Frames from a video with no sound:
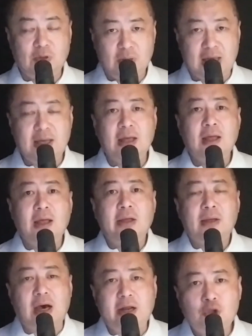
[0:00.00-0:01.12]
Okay.
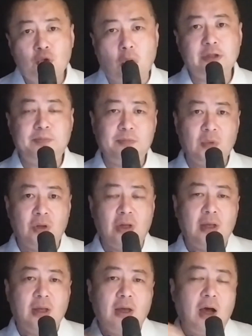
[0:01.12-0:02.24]
Cut it short.
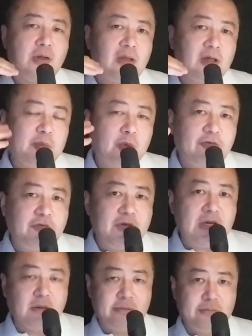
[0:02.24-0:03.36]
How do you think people will feel?